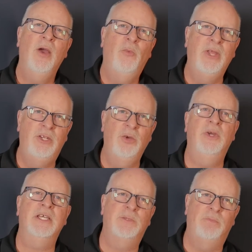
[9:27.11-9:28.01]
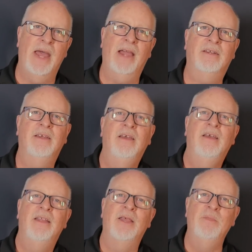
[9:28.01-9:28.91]
We do expect
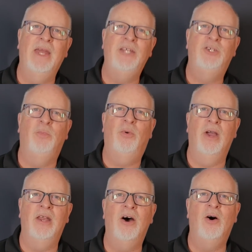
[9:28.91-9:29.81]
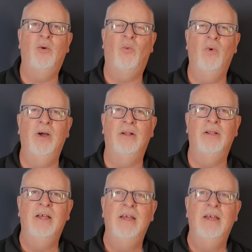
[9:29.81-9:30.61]
that MIDI 2.0 will